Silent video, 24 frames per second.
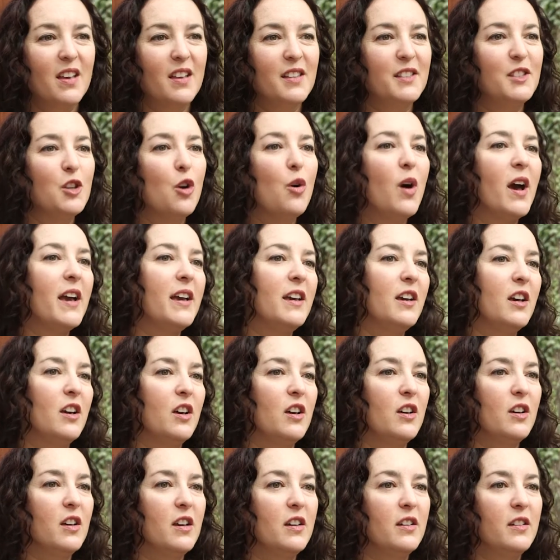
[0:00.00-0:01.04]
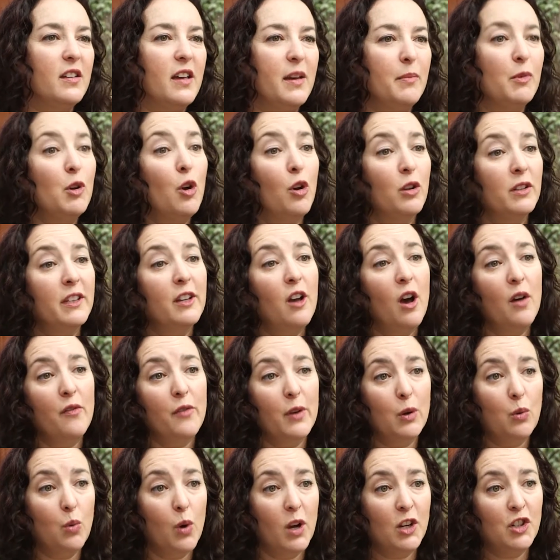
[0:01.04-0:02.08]
So I am currently
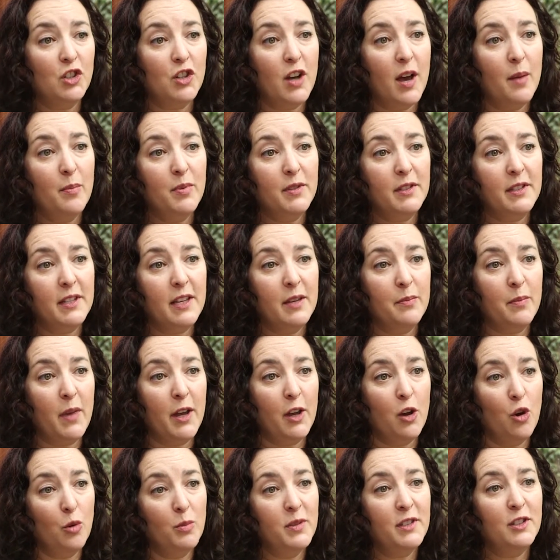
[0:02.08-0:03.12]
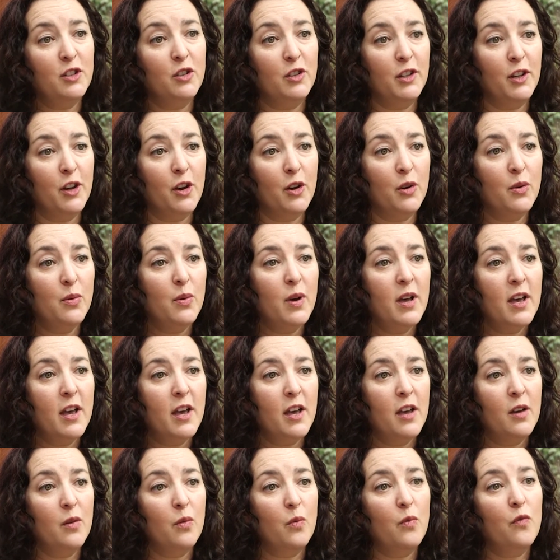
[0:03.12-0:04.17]
offering workshops in my home studio
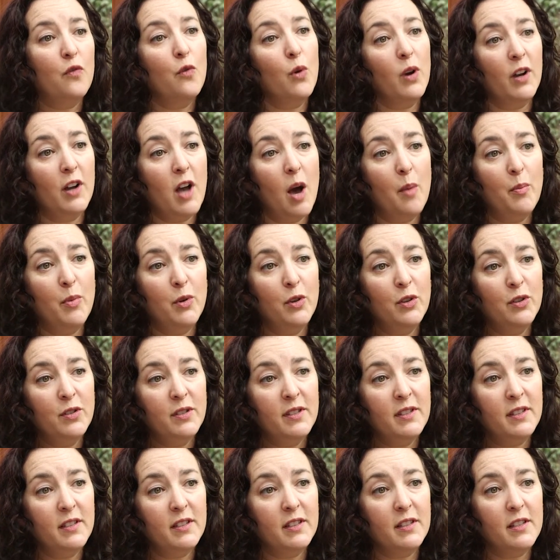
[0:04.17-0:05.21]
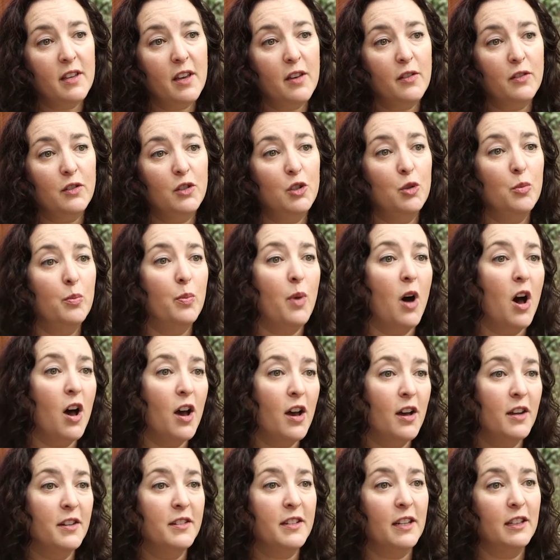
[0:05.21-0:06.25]
for couples to
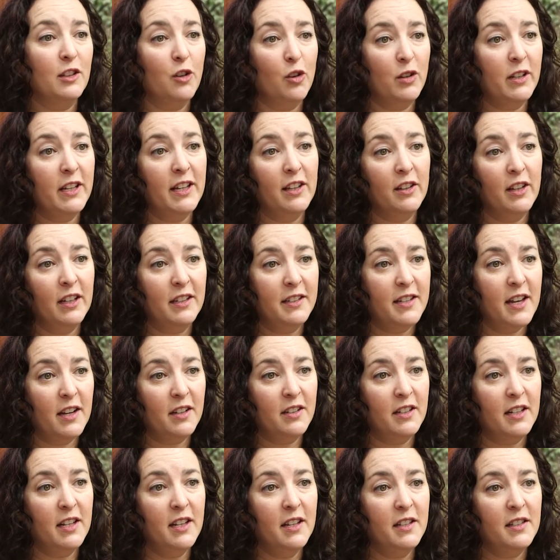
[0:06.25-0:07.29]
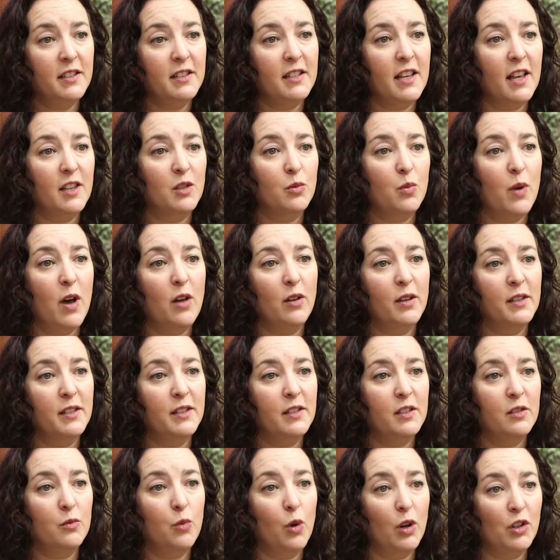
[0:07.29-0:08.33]
bond and learn healing techniques, as well
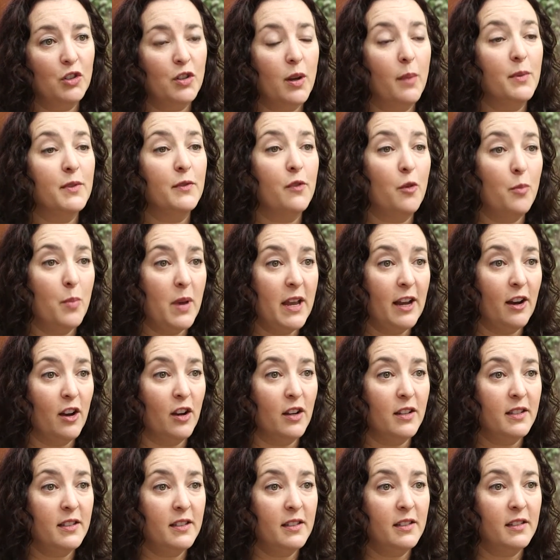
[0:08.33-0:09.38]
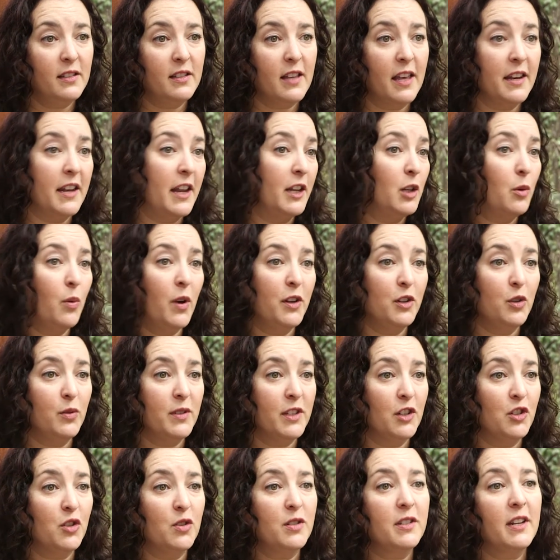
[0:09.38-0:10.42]
as workshops for parents and anyone who's
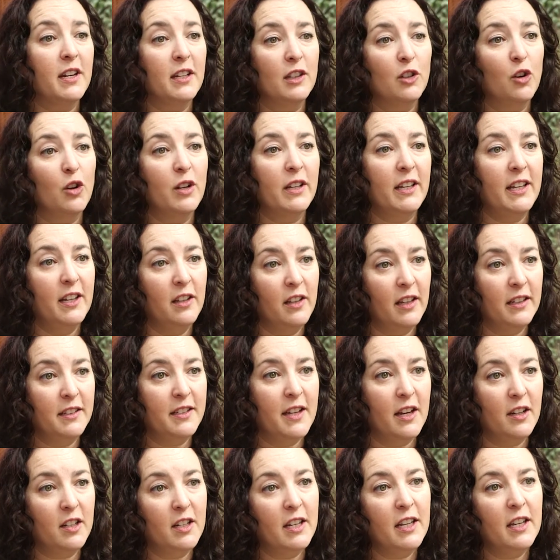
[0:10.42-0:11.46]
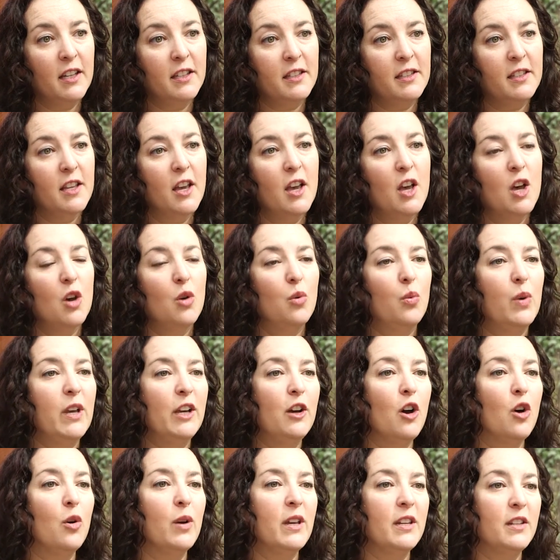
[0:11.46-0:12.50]
interested in learning healing techniques. We
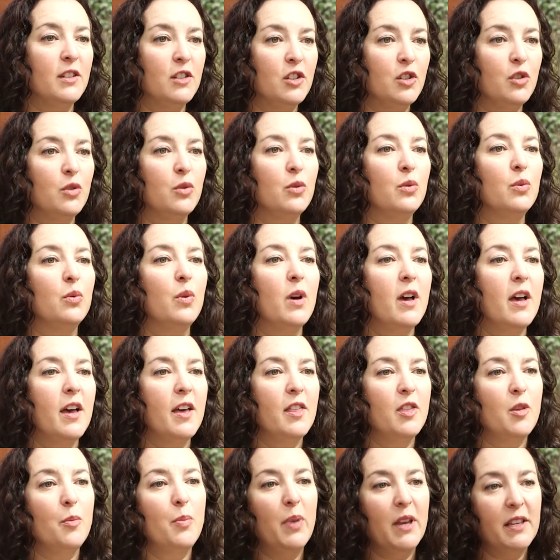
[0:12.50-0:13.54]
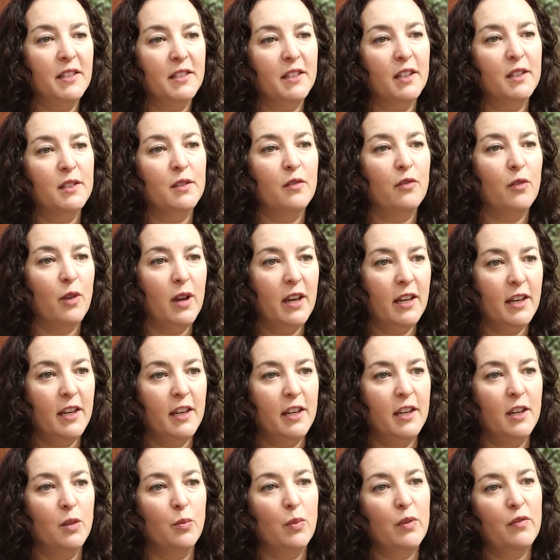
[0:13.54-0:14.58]
go into the basics of
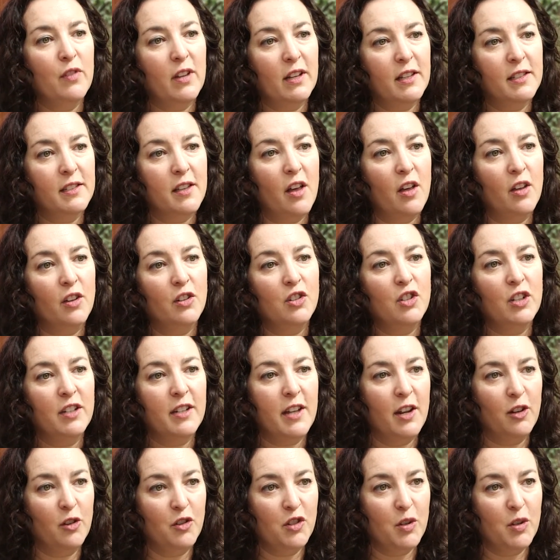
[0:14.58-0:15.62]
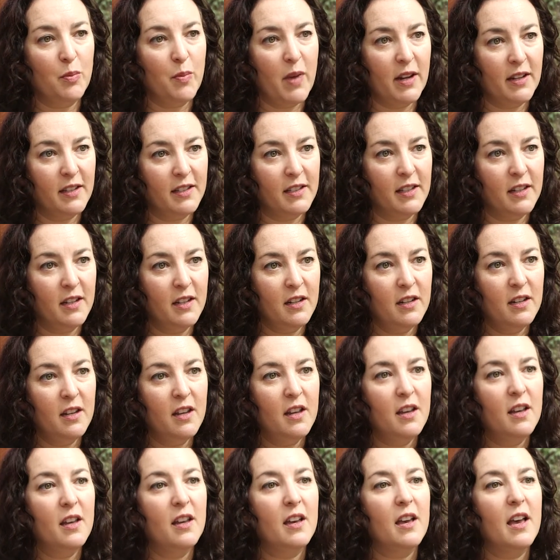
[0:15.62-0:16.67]
Reiki and reflexology and energy medicine.
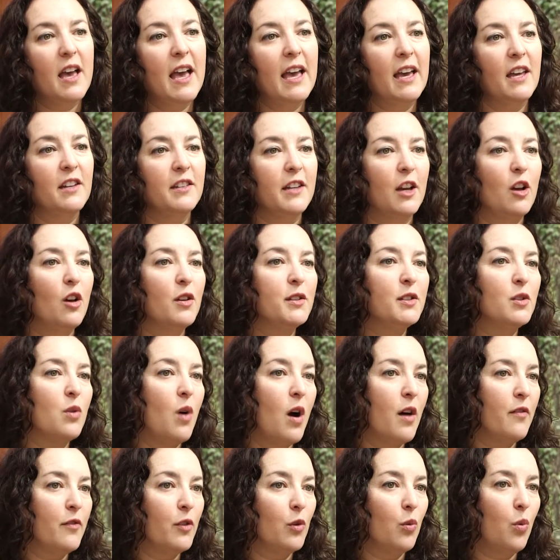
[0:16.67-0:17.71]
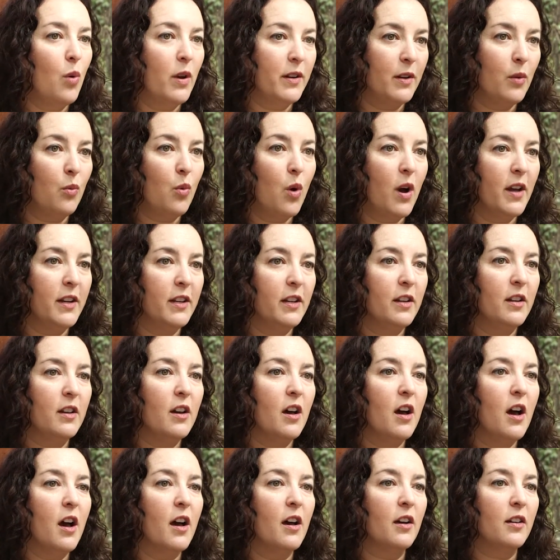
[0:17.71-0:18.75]
And I also offer one-on-one
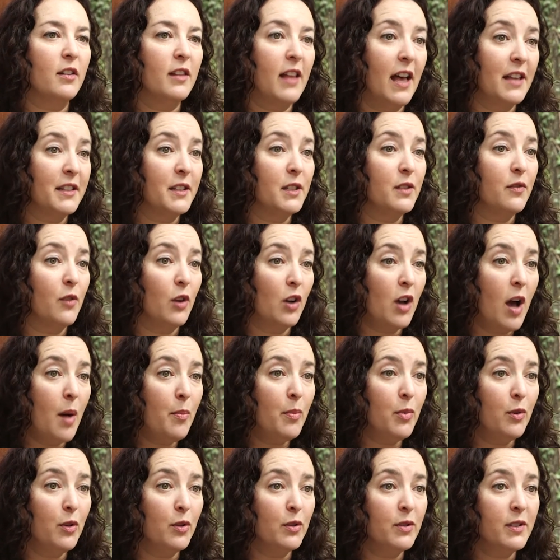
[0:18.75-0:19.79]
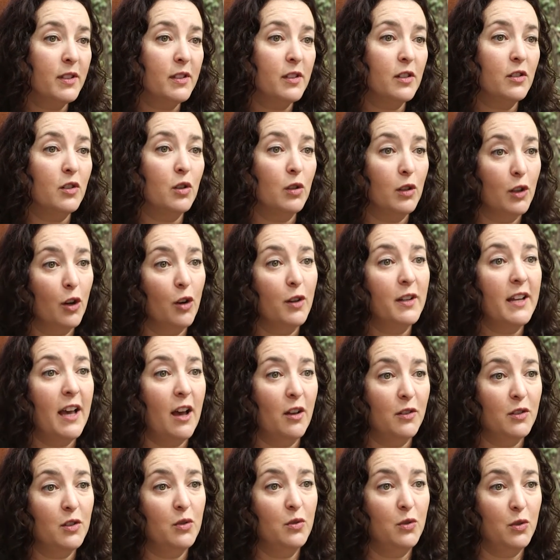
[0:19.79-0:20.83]
classes for couples to learn how
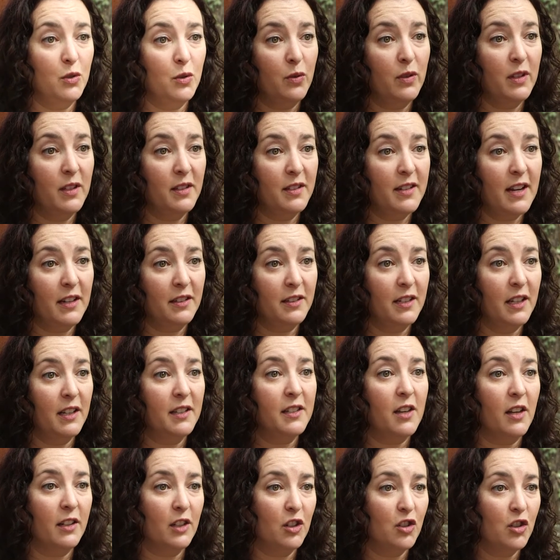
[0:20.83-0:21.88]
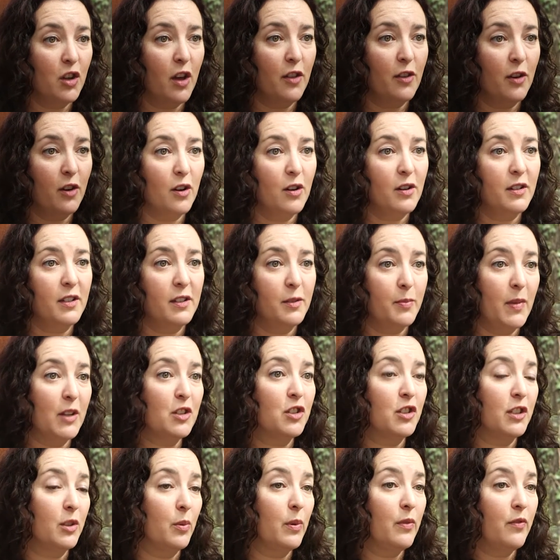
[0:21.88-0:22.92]
to do these techniques on each other,
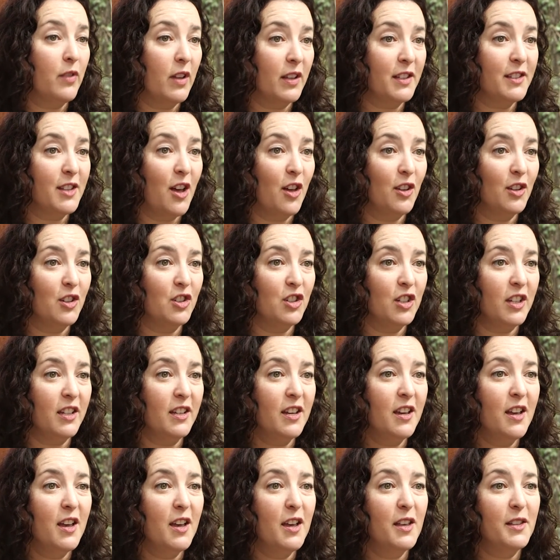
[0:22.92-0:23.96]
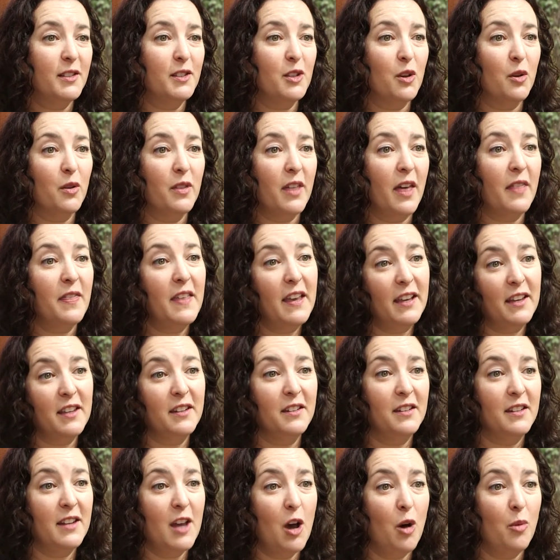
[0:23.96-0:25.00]
especially reflexology, so that they
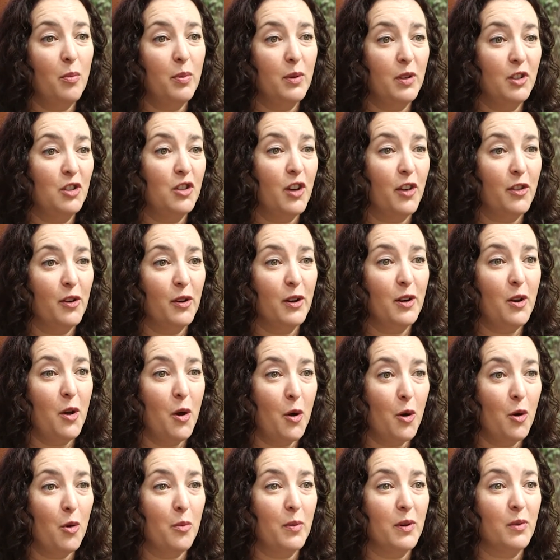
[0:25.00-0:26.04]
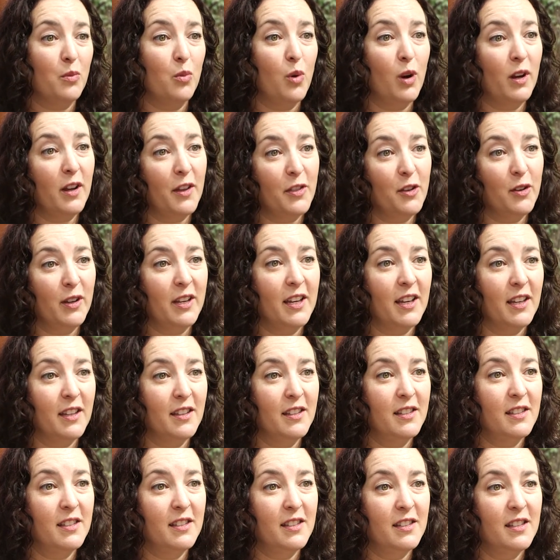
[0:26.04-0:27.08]
can help each other at home and work on their
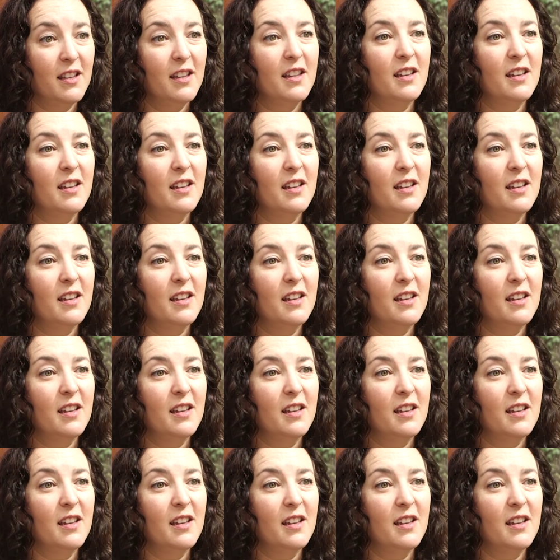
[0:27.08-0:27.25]
kids